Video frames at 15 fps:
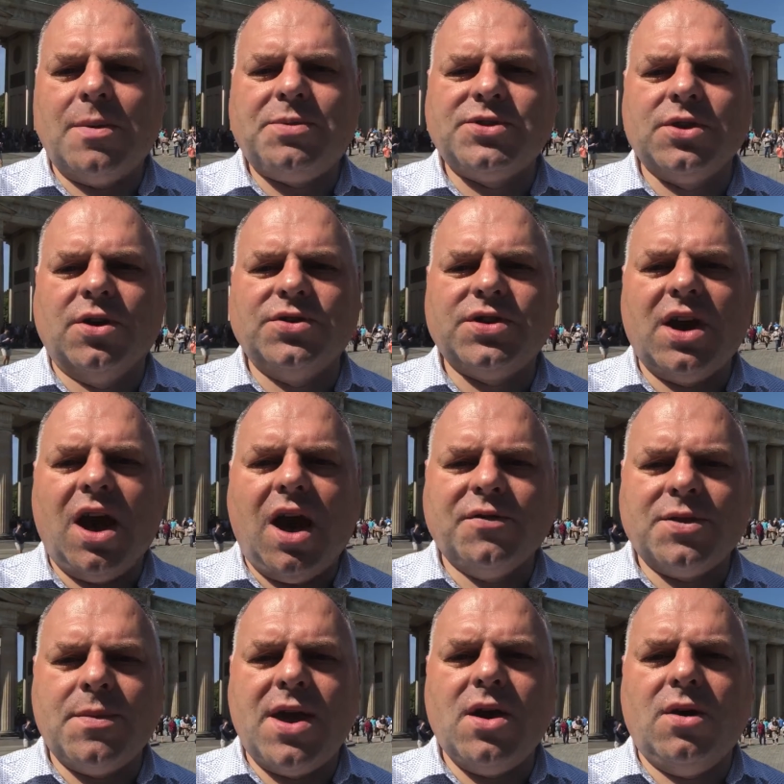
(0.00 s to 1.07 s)
episode of
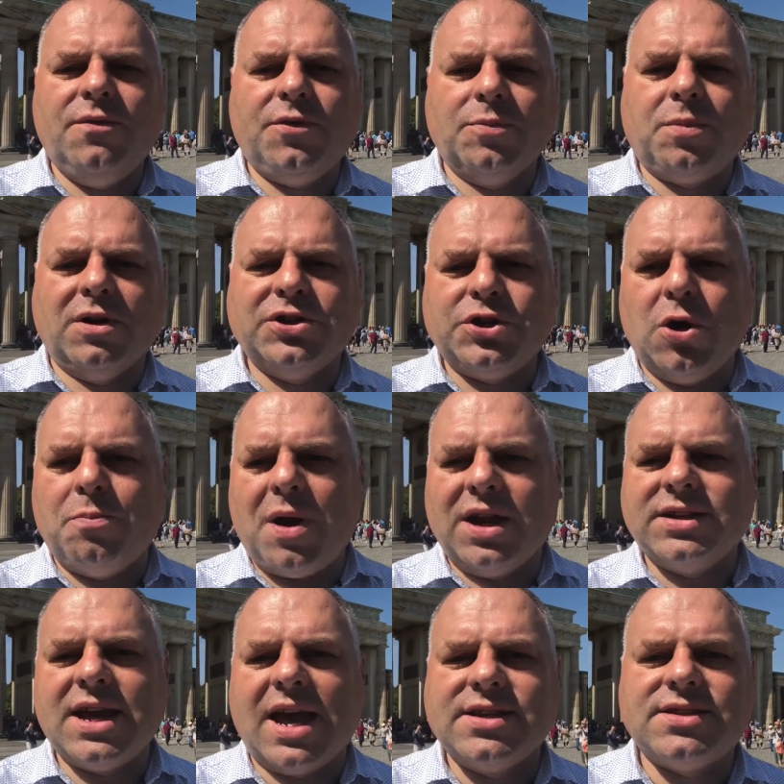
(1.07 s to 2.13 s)
the Mayo Football Show
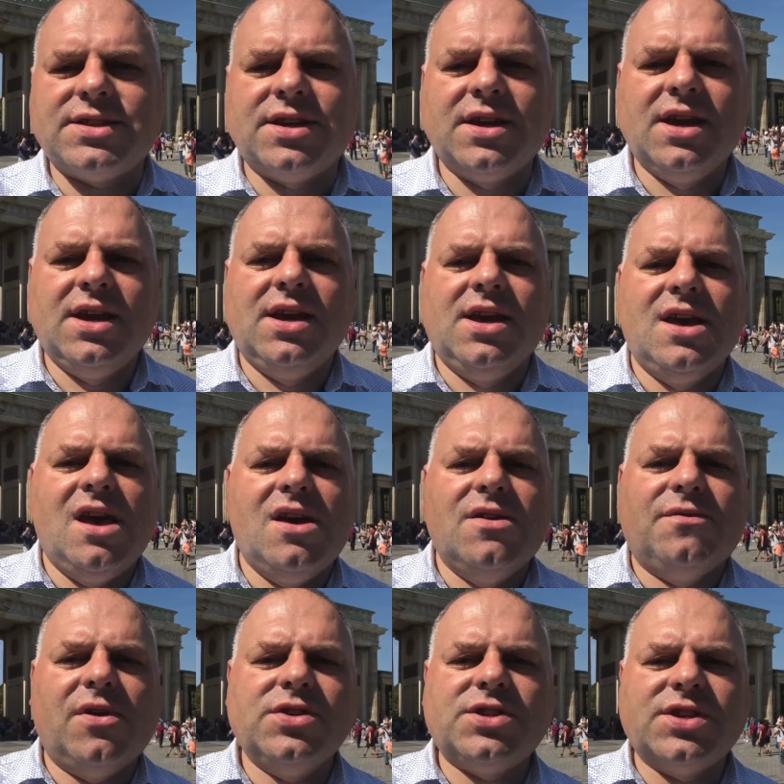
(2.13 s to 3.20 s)
podcast.
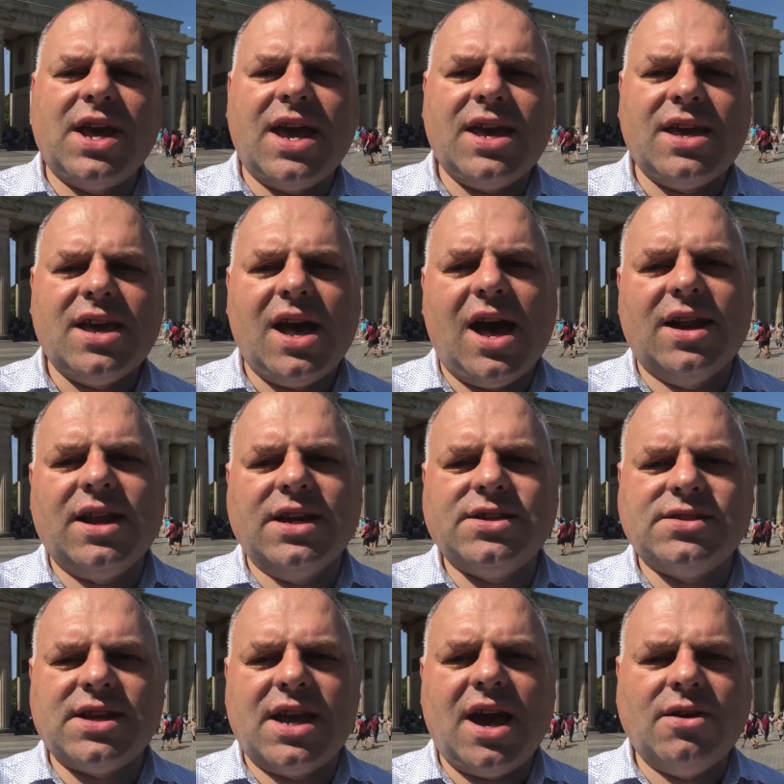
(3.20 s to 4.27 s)
First today, I'd like
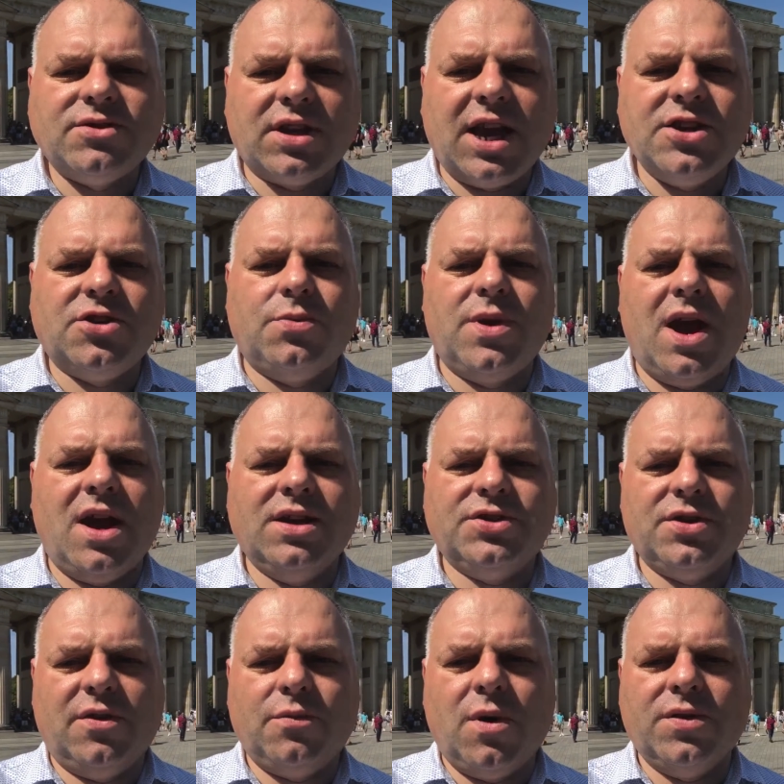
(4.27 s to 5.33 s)
to say how delighted we are
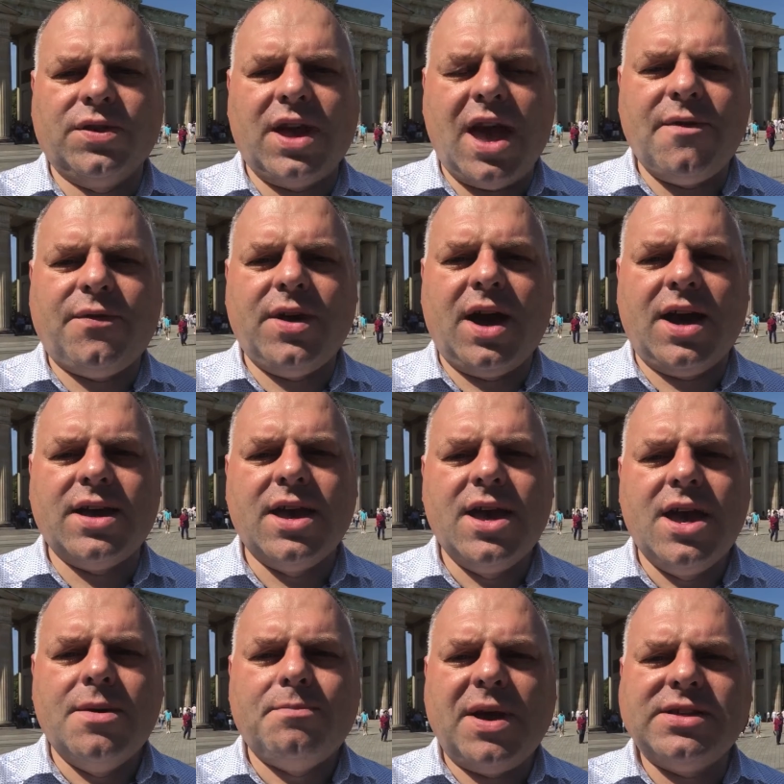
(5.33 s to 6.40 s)
to have won the FAI
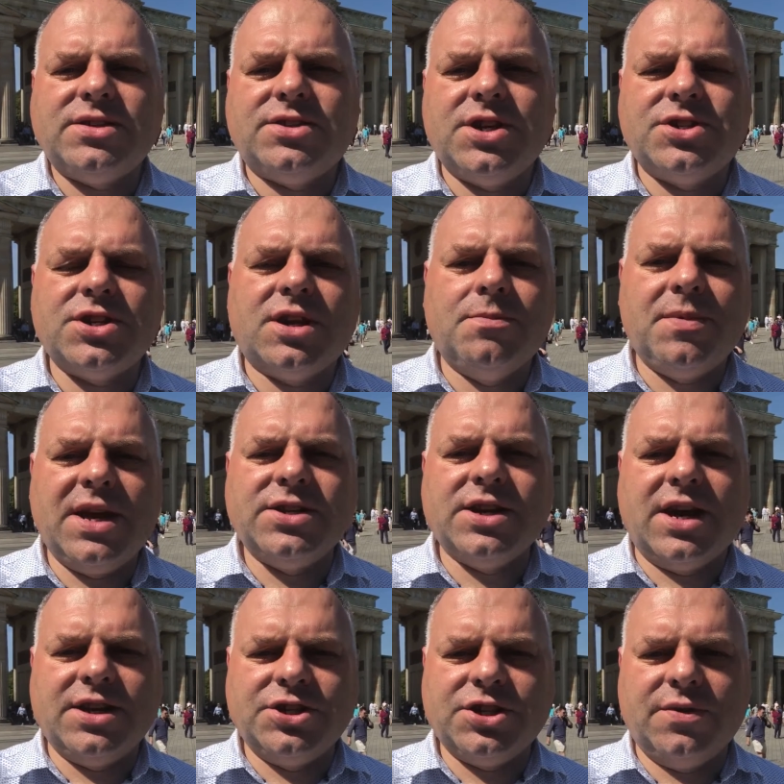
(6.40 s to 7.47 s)
Best Digital
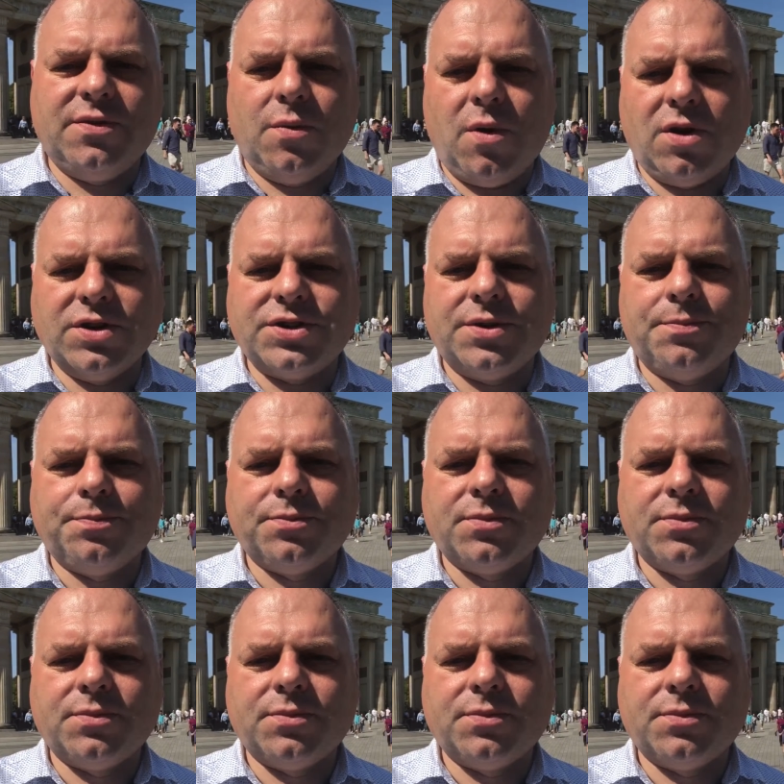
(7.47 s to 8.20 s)
Media Initiative Award.